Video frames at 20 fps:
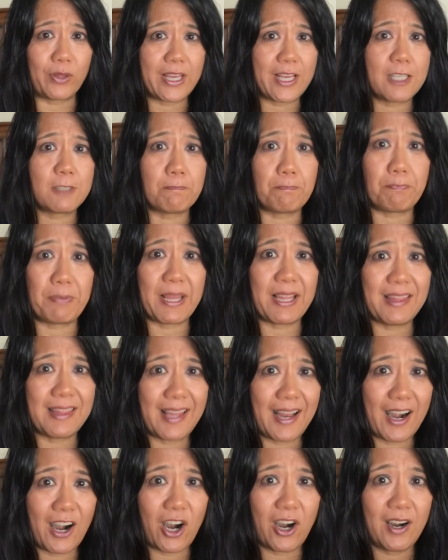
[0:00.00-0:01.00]
He's been
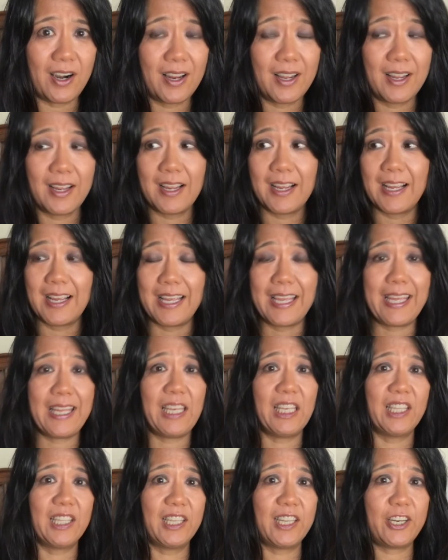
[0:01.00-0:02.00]
there.
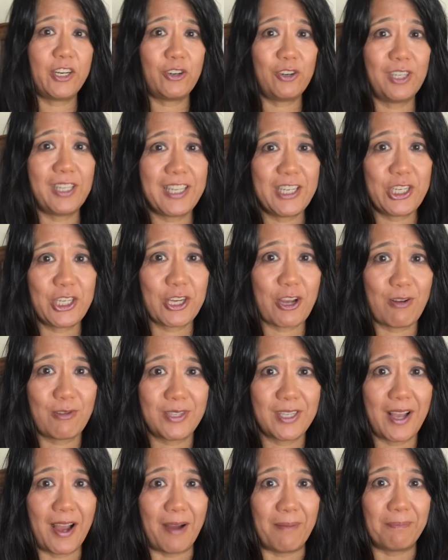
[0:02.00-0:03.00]
He literally
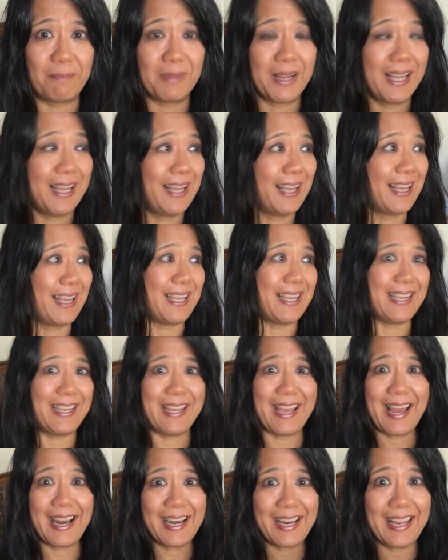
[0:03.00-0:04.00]
shows up.
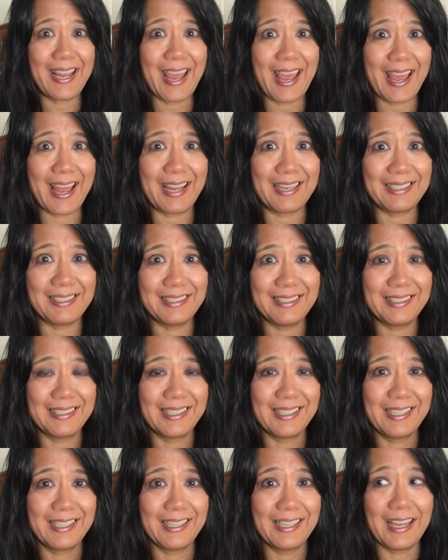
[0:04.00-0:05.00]
Yet again,
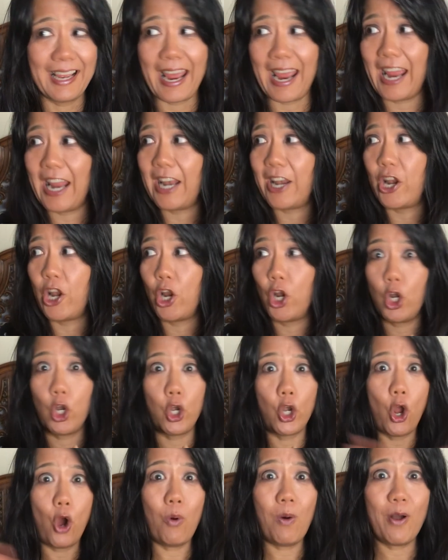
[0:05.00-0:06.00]
and
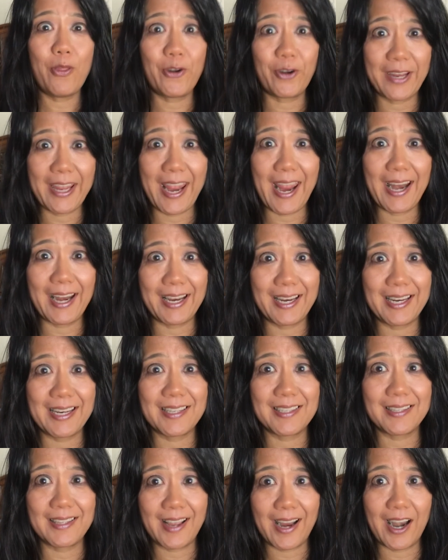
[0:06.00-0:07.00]
no other candidate
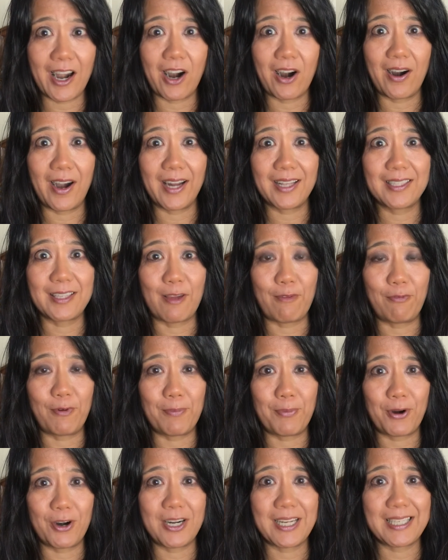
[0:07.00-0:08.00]
is there except for
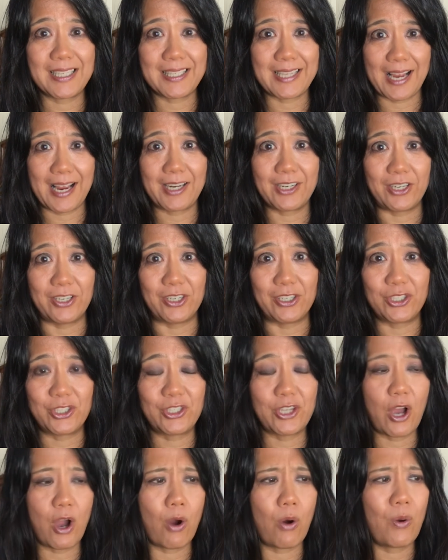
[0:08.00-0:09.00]
Bernie Sanders.
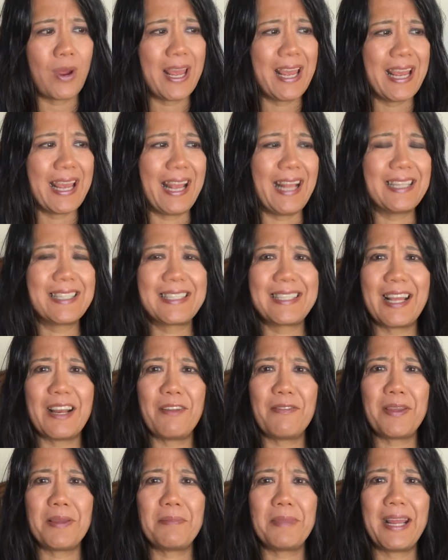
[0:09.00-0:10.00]
So instead
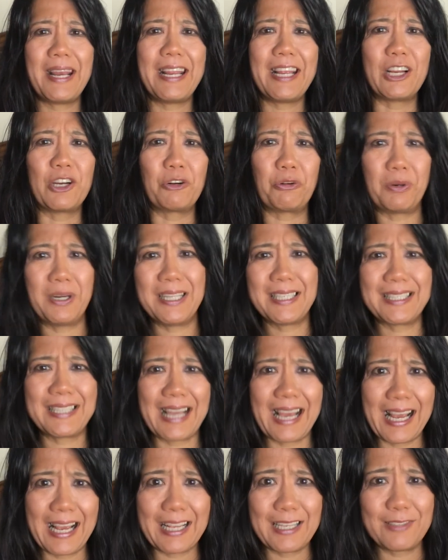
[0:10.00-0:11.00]
of him getting
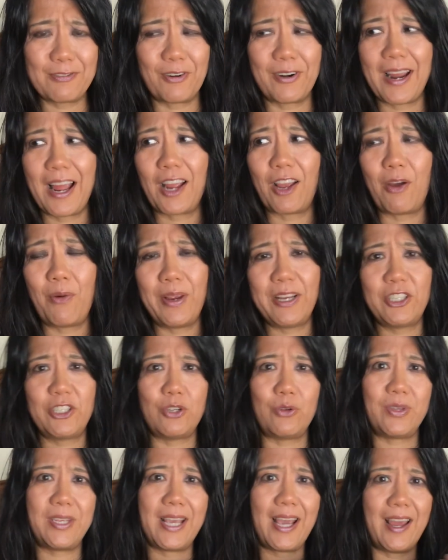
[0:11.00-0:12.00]
criticized for not going
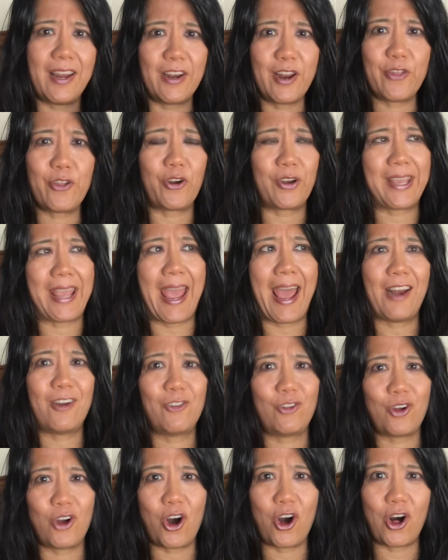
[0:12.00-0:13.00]
to yet another
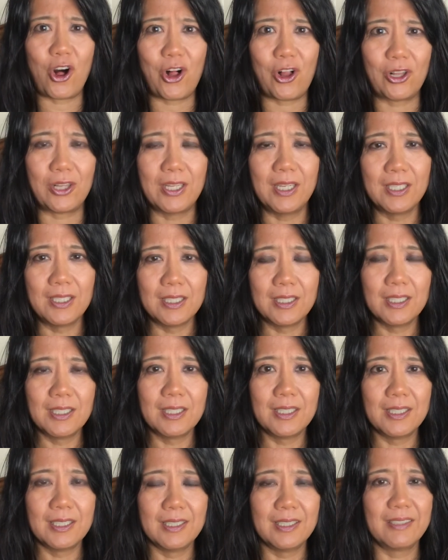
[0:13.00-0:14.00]
cattle call
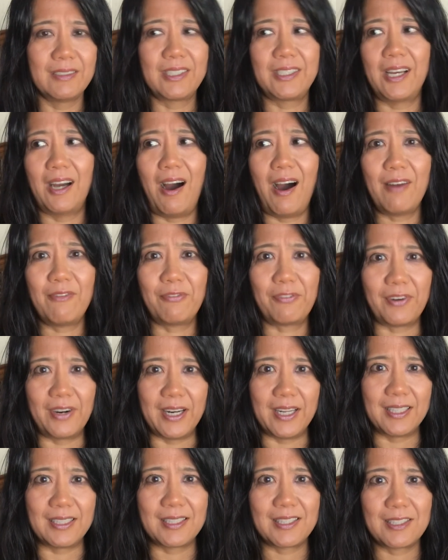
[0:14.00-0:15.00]

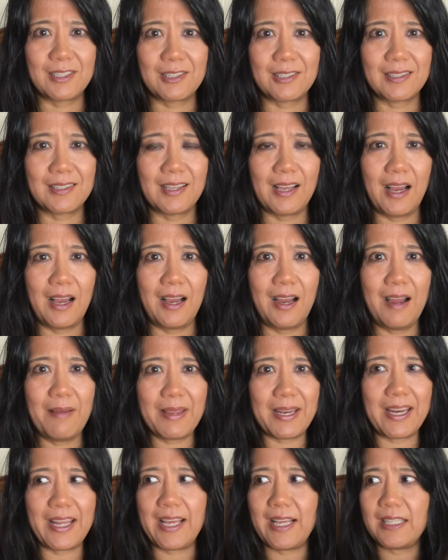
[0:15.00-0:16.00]
conference, I
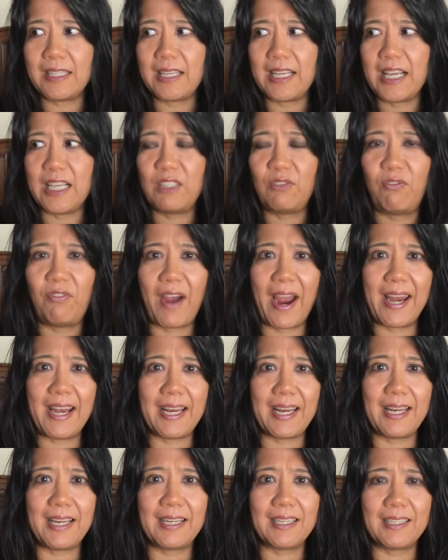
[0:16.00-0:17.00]
mean, he's
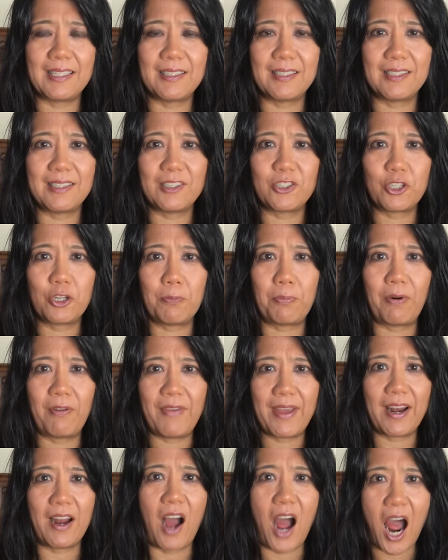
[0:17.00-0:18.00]
fighting to
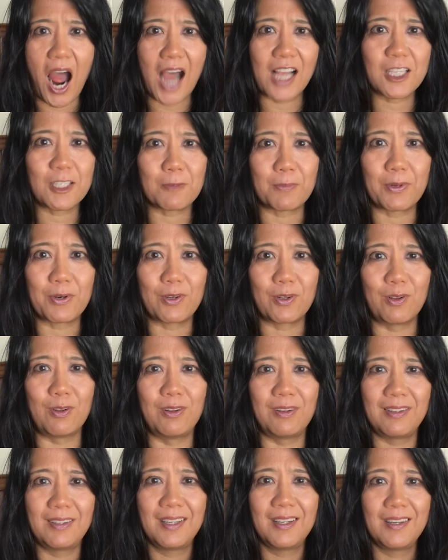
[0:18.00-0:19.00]
prevent a
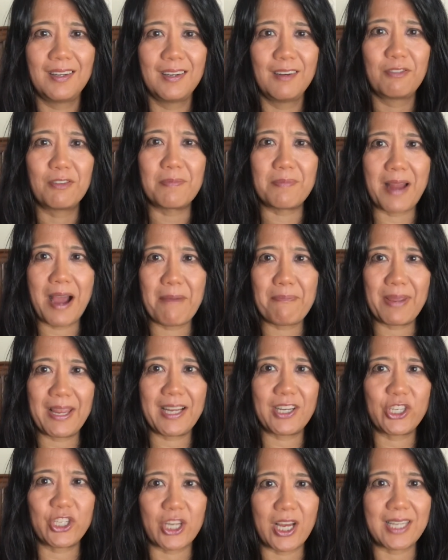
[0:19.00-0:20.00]
hospital from not
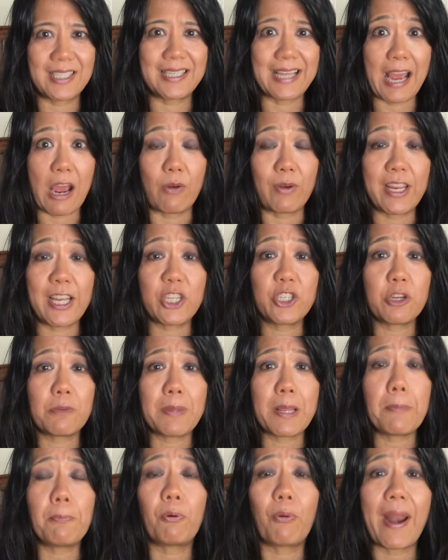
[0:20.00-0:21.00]
being shut down. He should
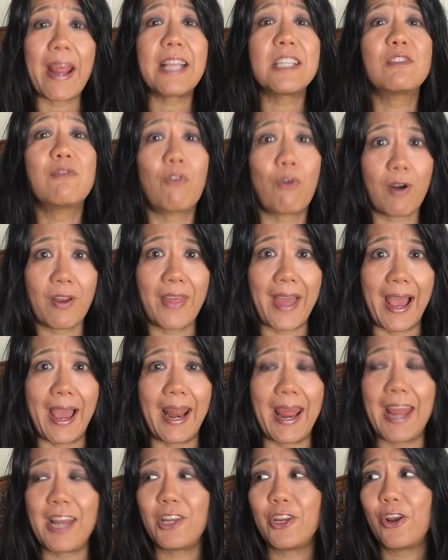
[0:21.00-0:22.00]
be praised for
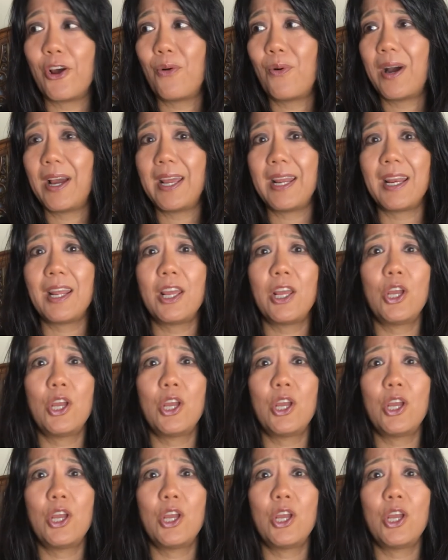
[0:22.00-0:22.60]
that. And you know what?